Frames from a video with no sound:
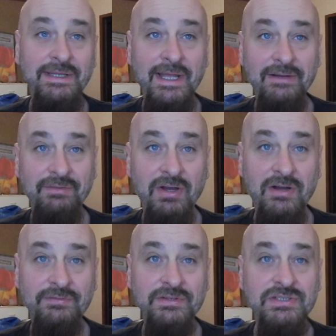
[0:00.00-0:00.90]
They have the
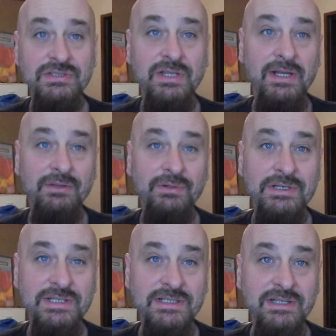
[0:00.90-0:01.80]
Office
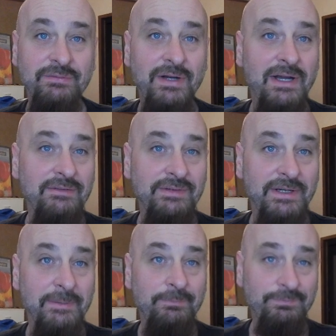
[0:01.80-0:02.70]

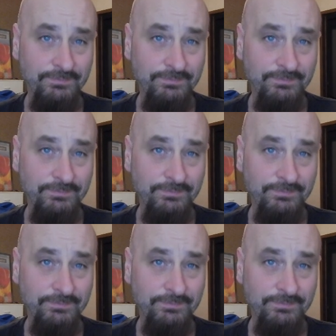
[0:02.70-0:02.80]
365